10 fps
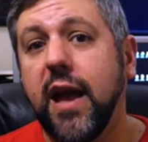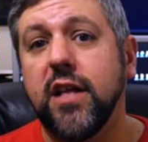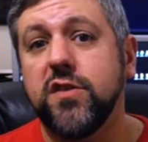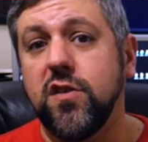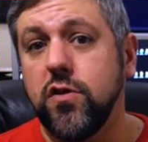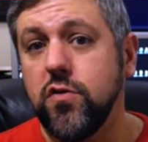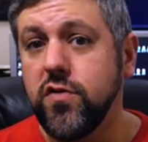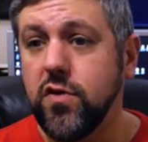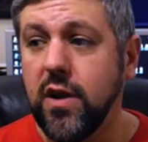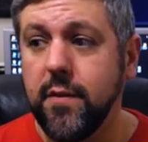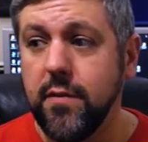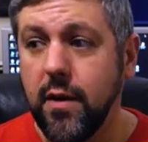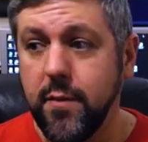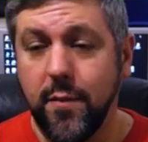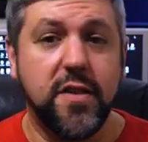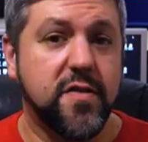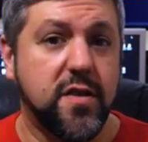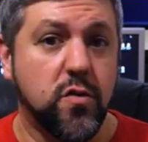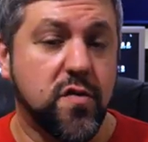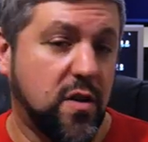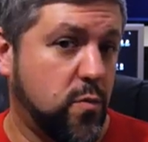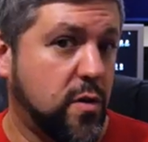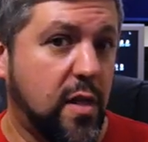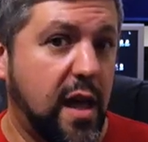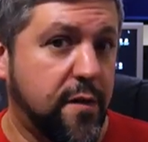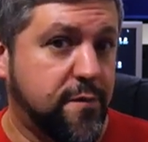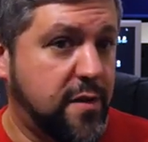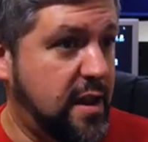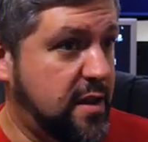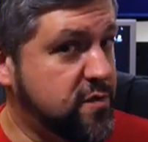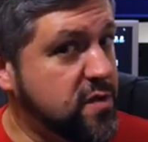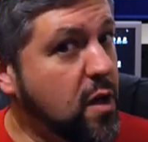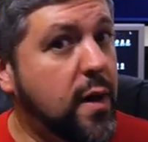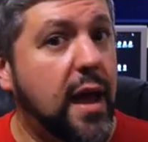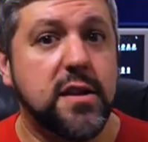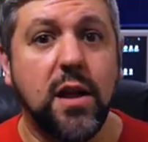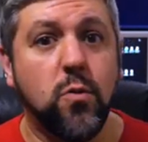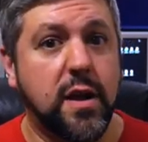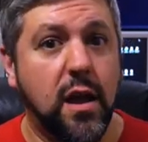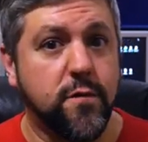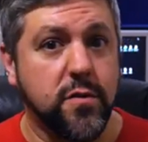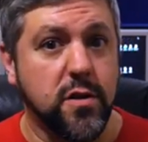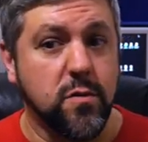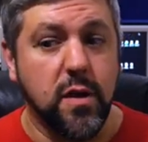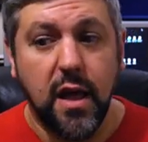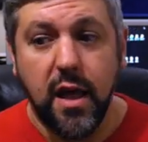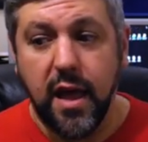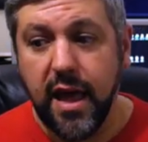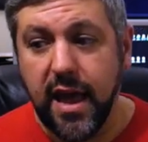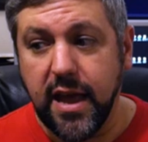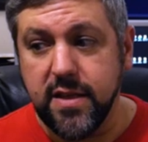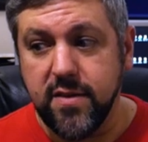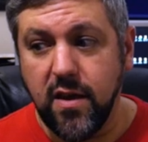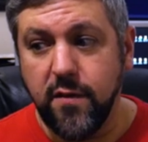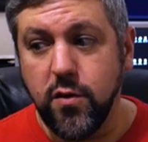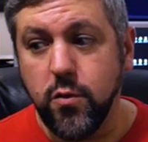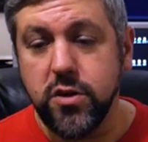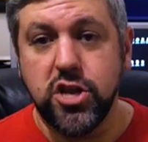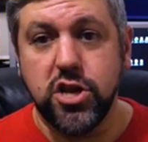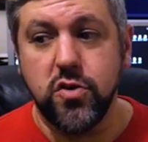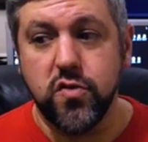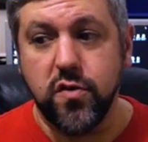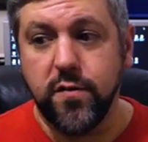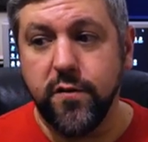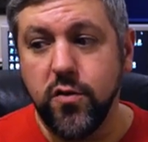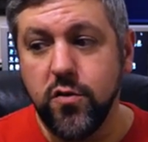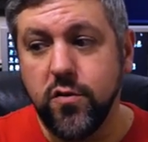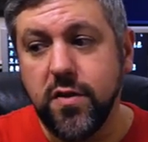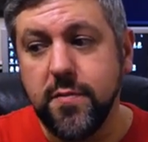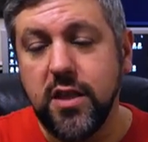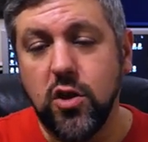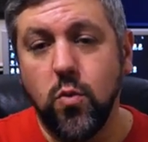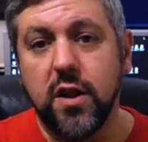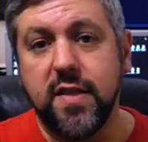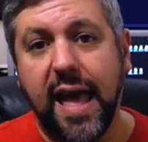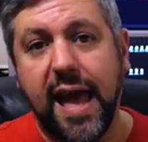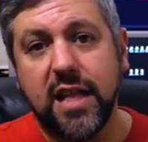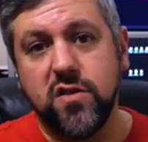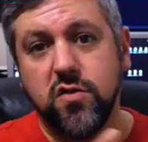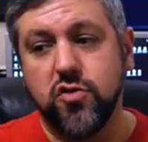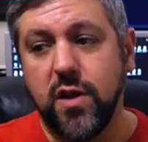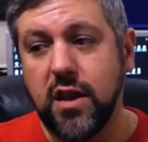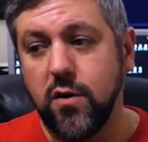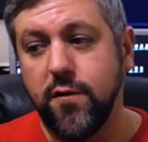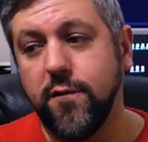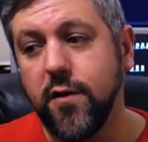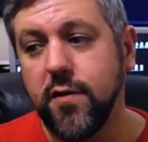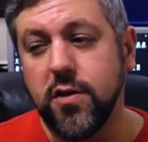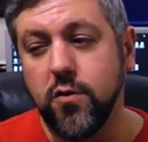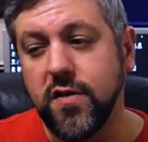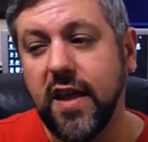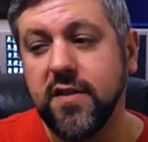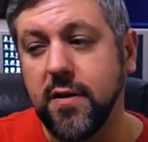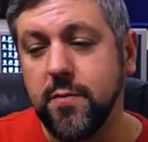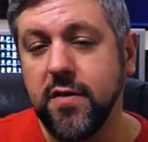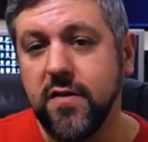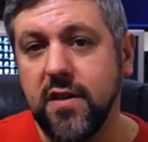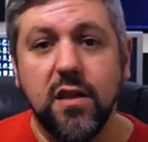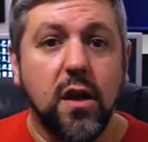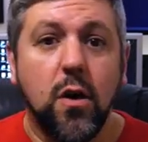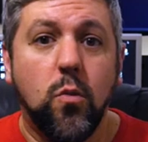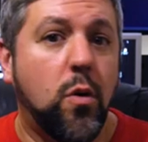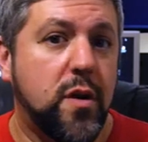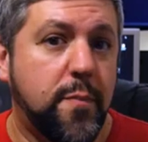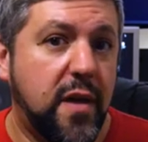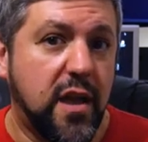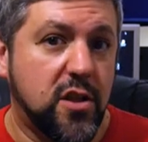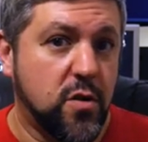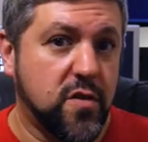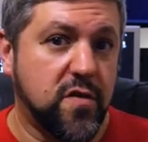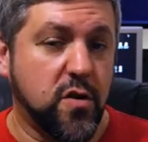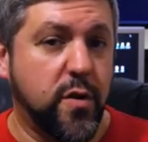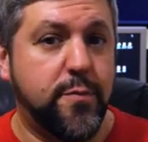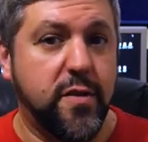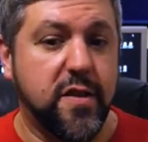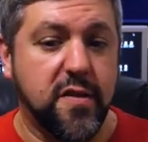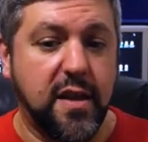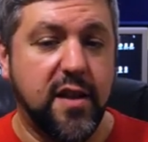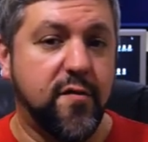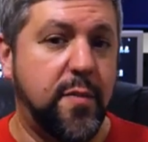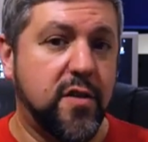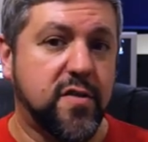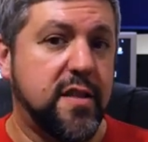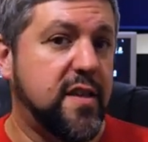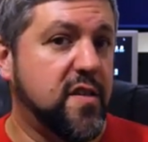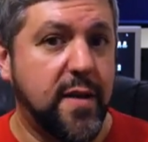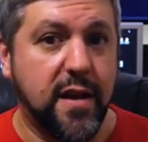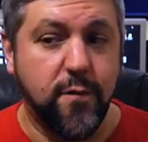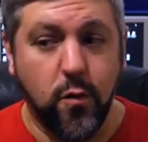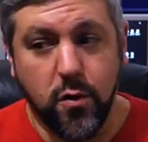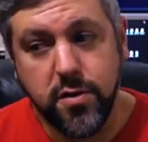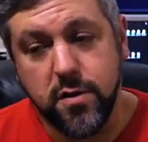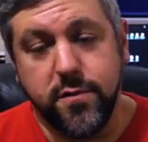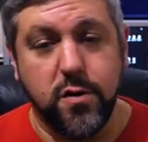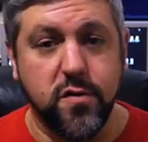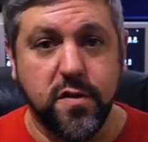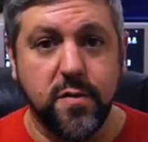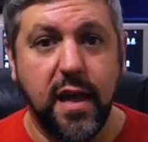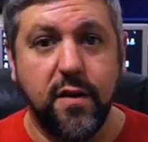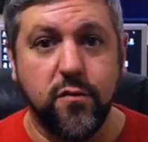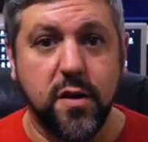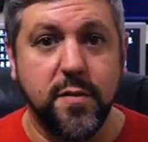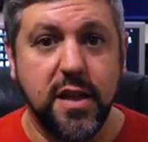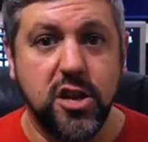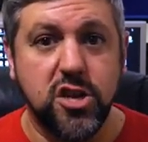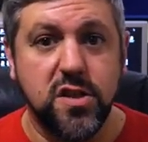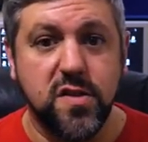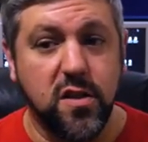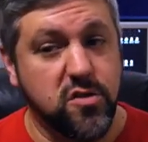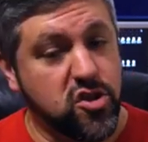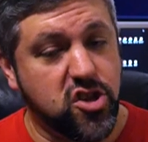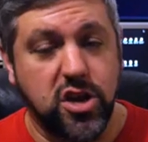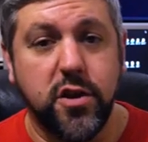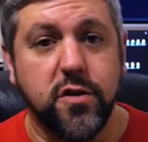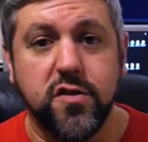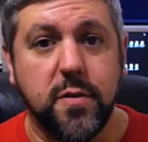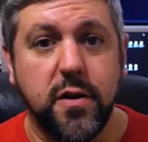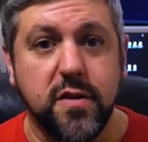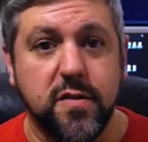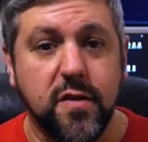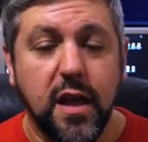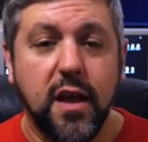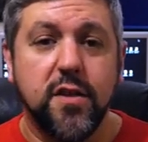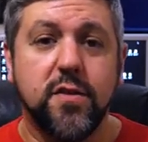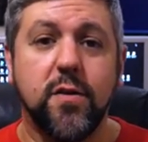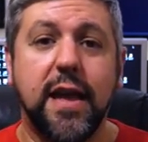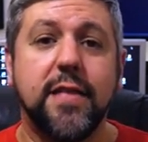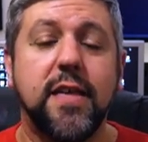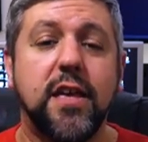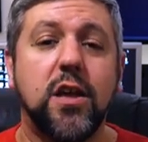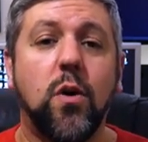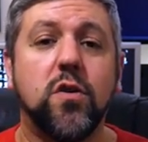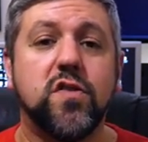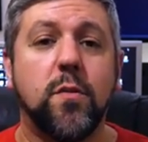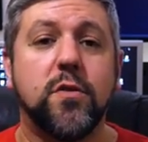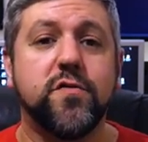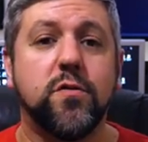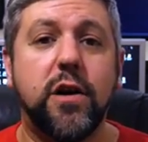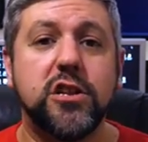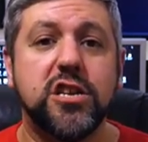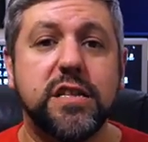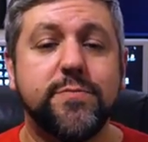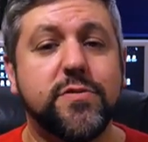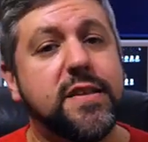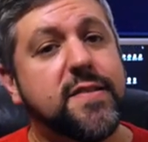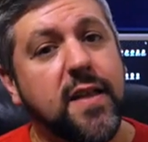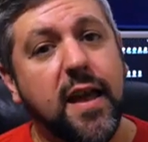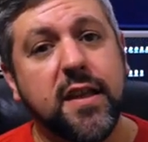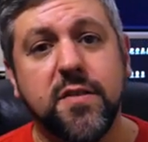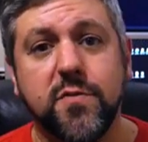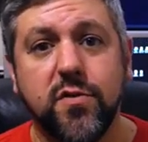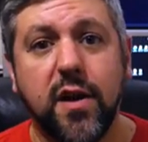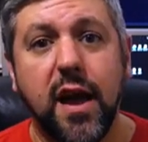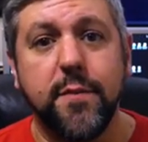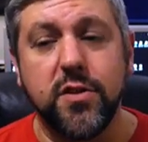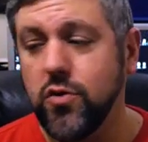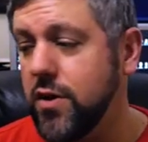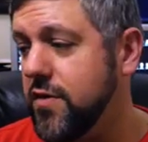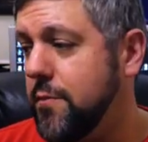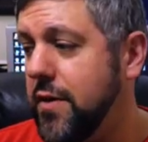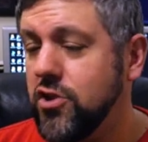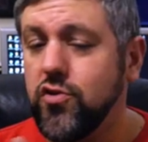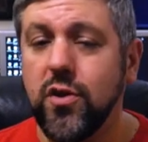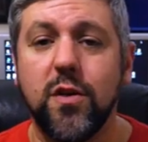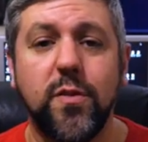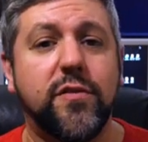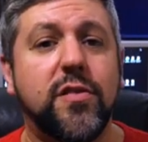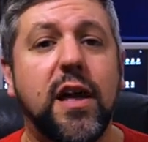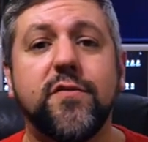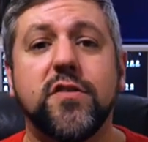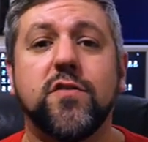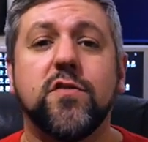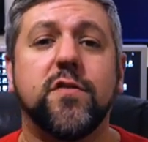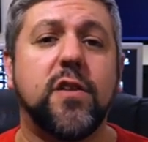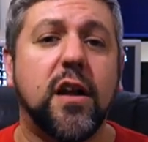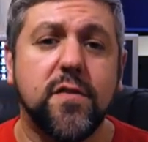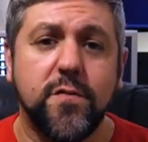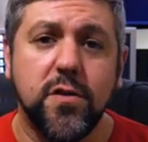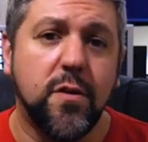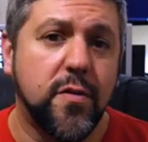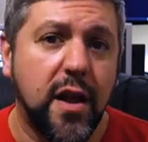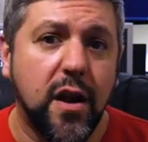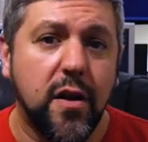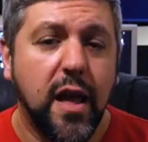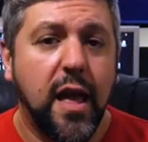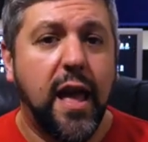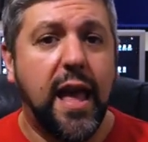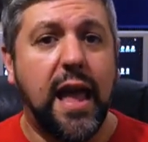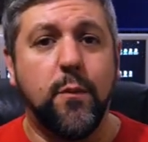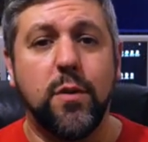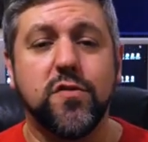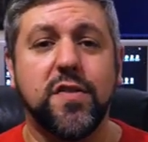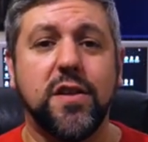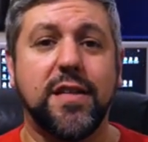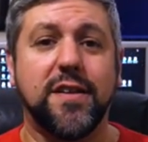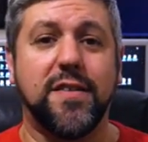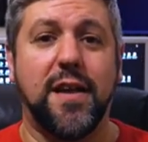had to use your MMA skills in real life? And if so, how did that work out for you? And if you were to choose, or if you, there's something that you wanted to add to your training, or if you felt that there's an aspect missing, what would it be? You know, this is a great place to kind of bounce ideas back and forth. Other viewers could have recommendations and just share your experience. So again, thank you all so much for watching. Please like and subscribe and join us on Patreon. We have a lot of exclusive content for you all there, and we will see you next